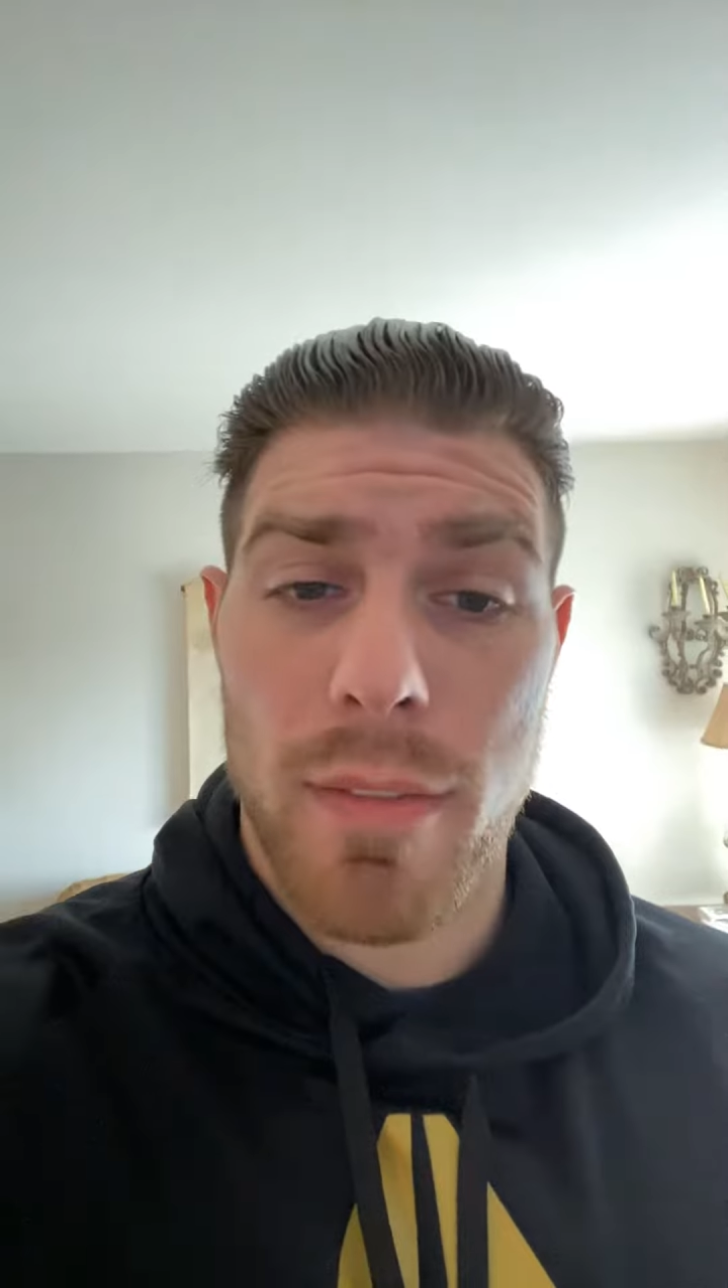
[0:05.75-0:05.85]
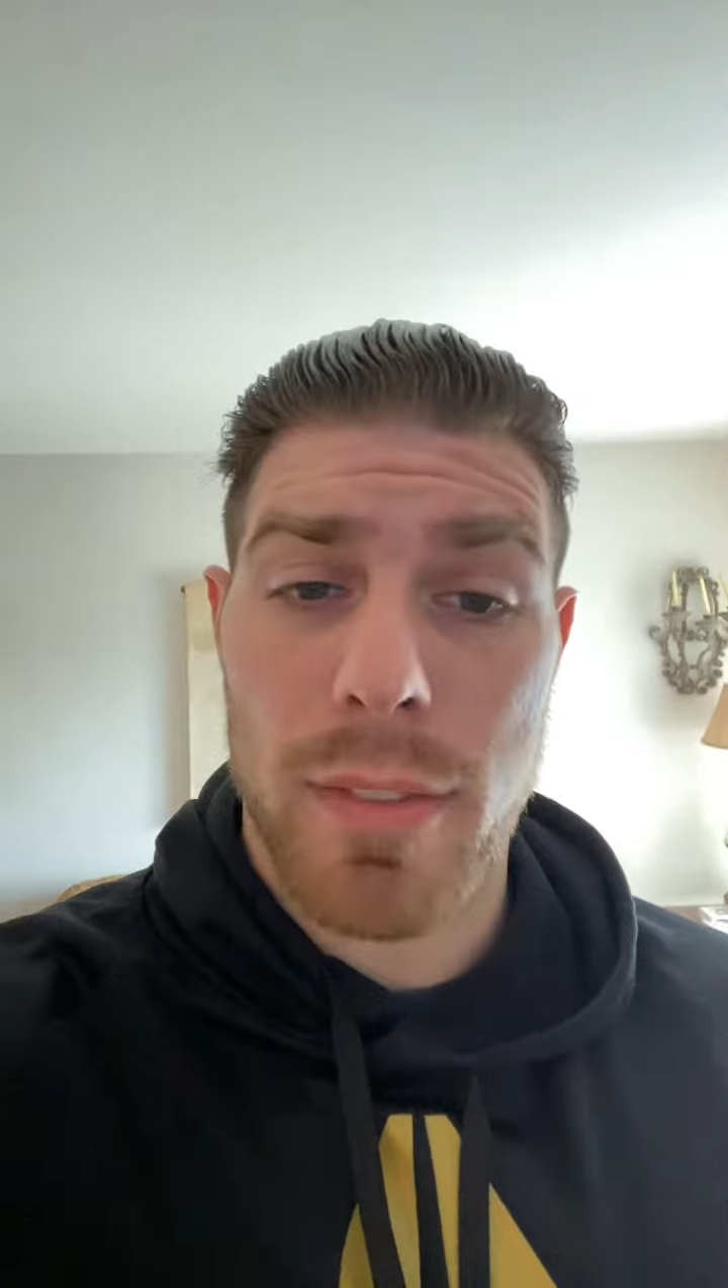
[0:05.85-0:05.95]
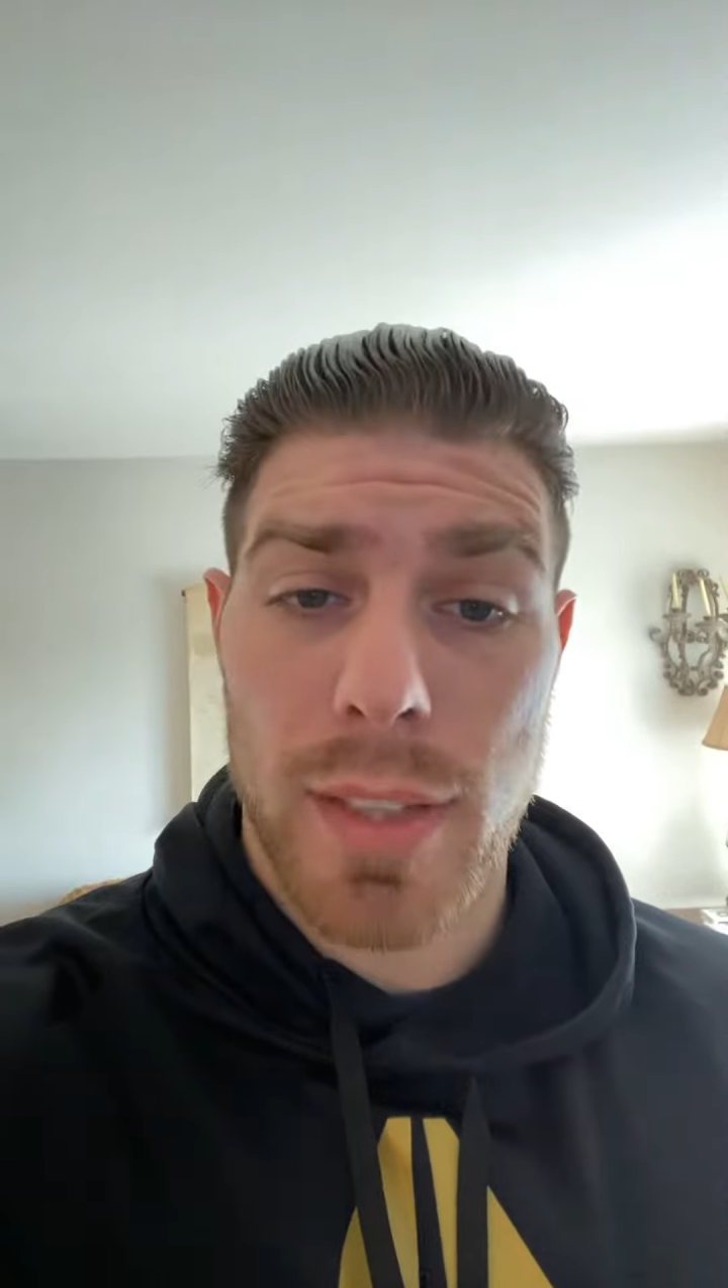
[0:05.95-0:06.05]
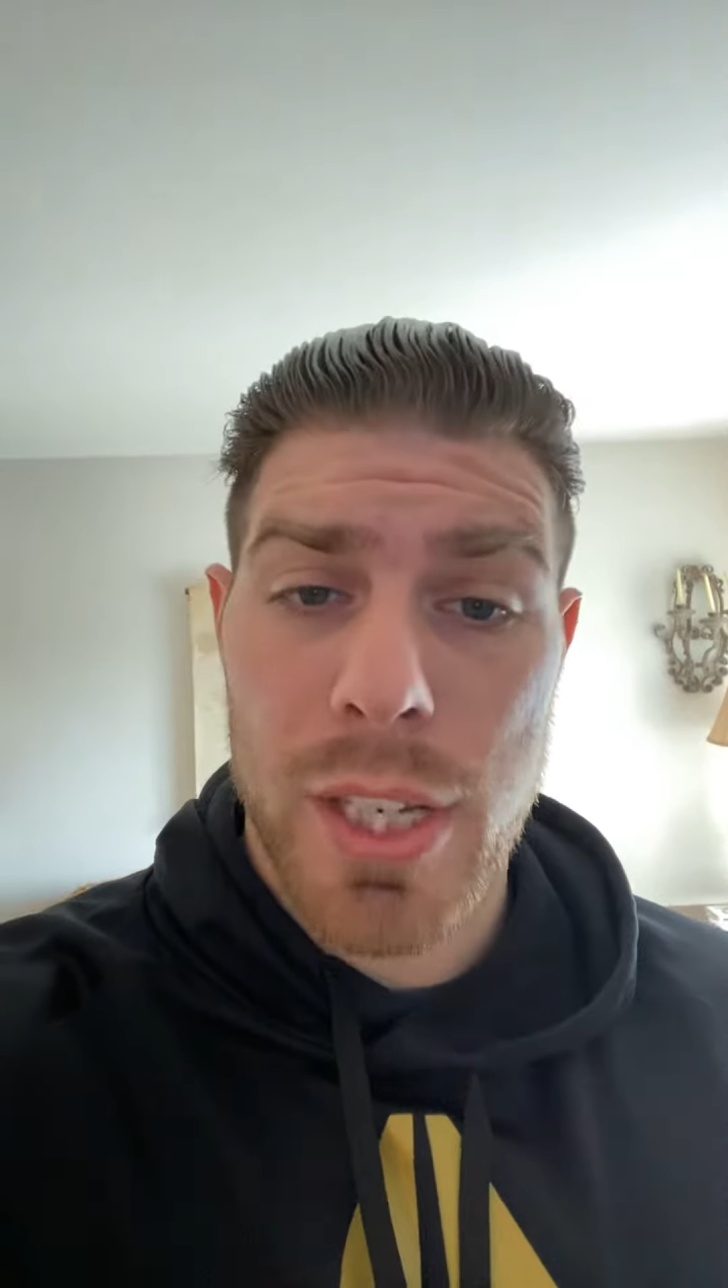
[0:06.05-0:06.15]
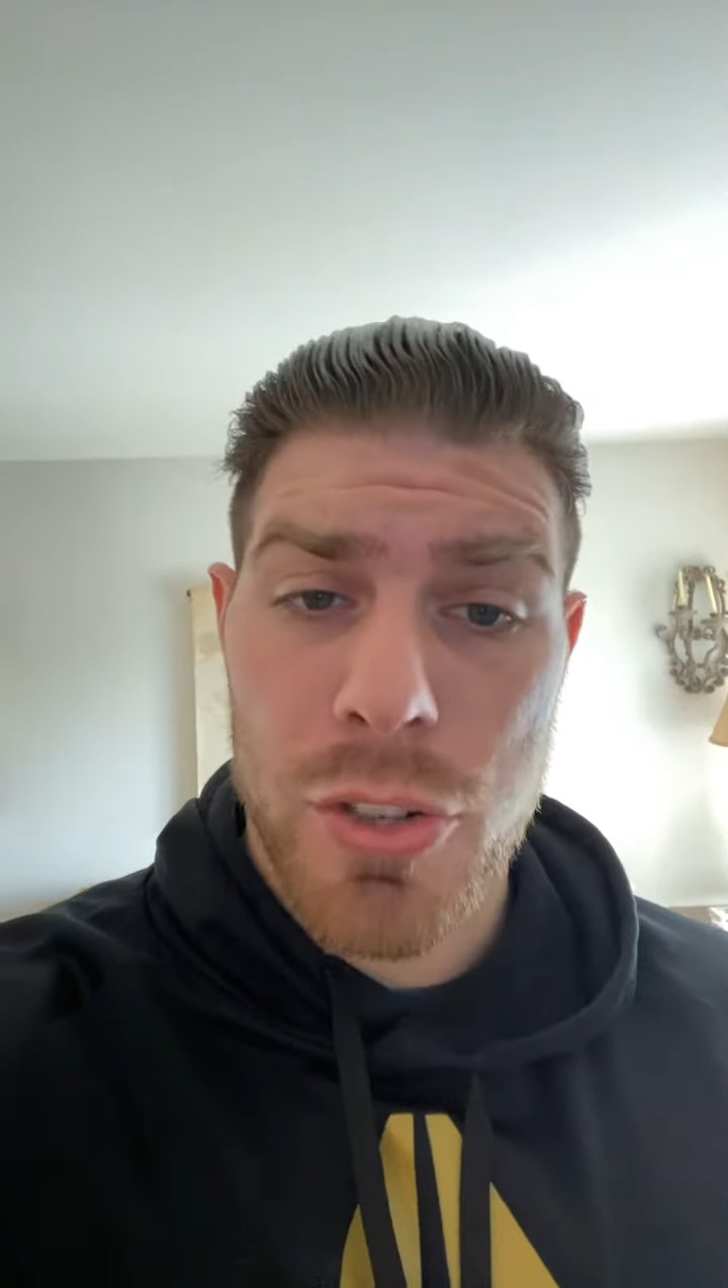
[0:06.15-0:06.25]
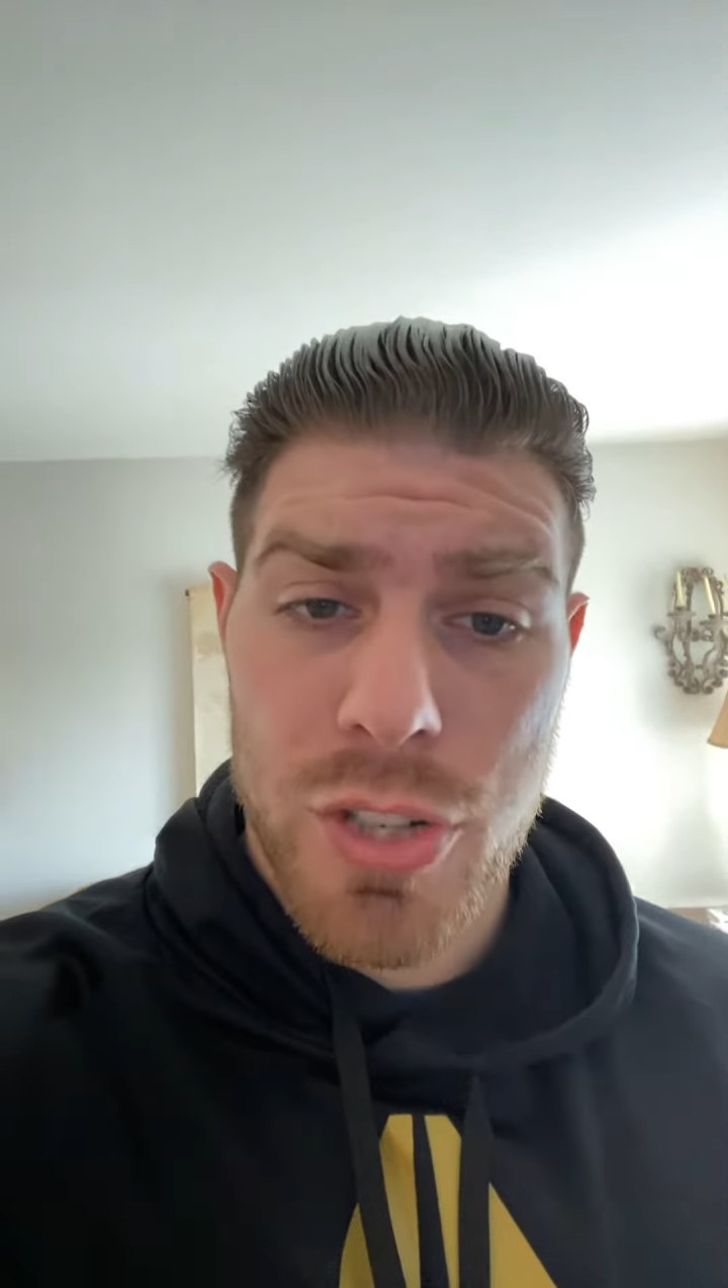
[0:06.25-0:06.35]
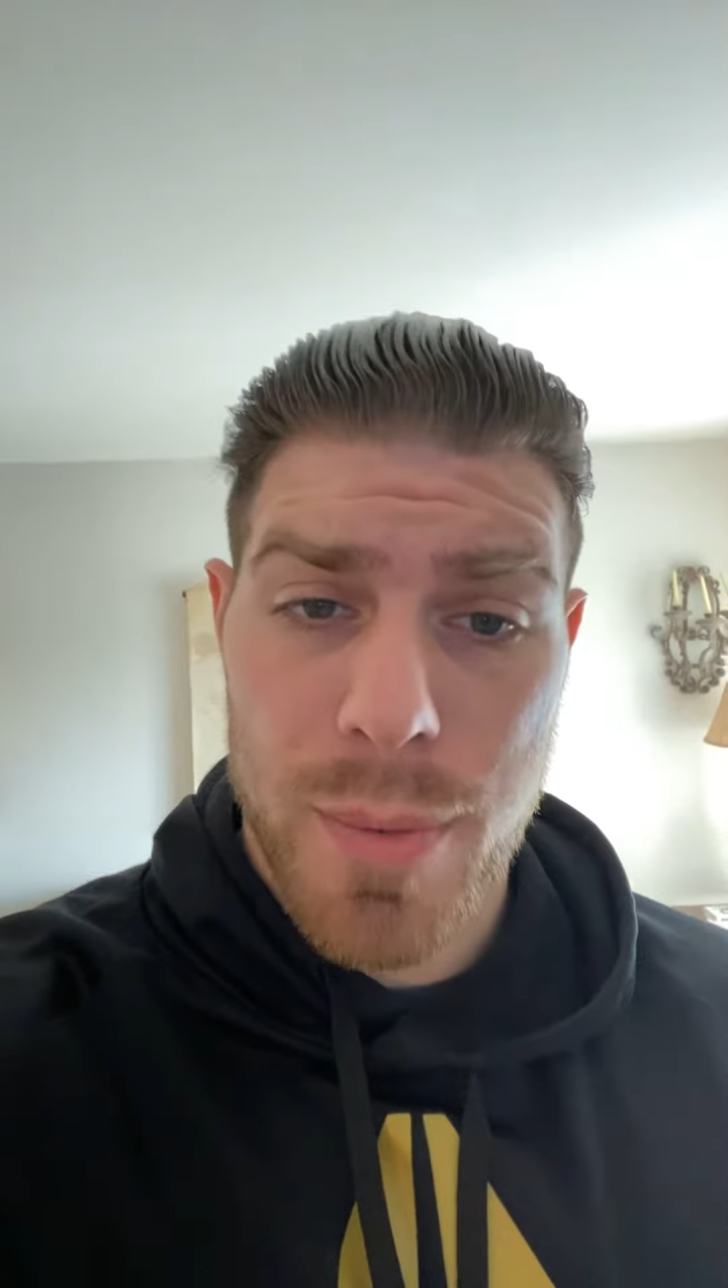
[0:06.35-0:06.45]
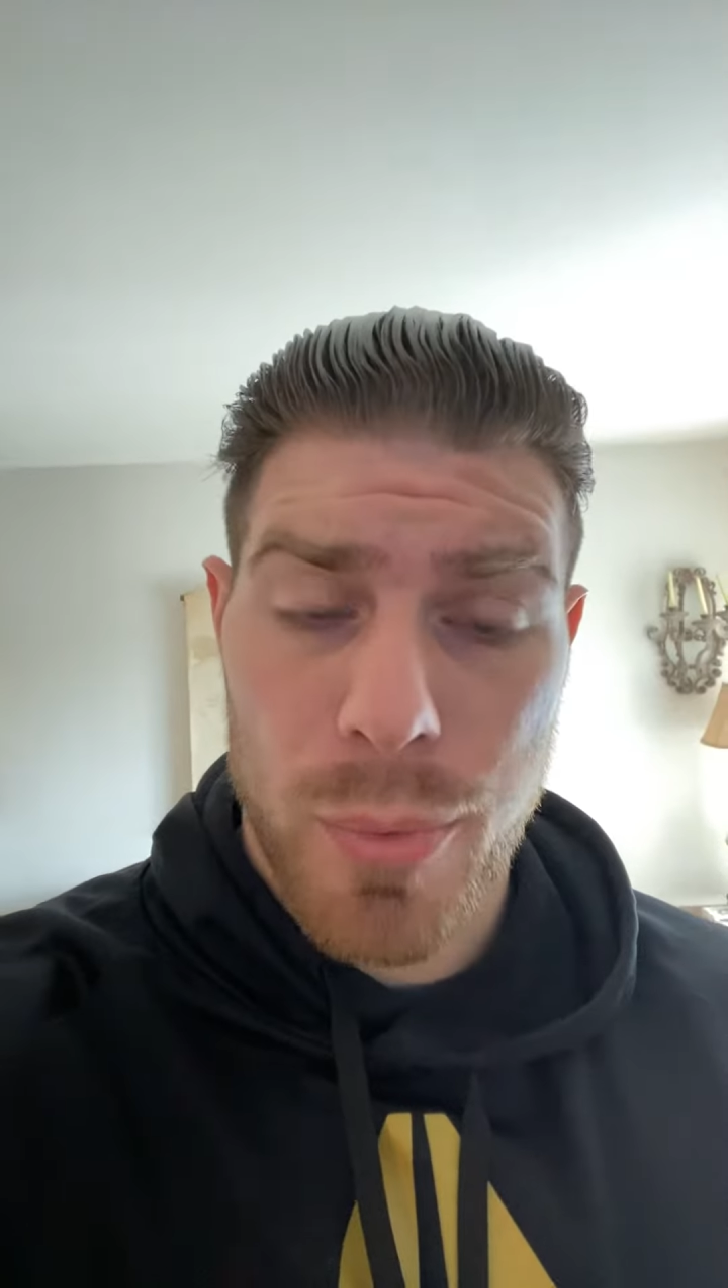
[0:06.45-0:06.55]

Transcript: Leadership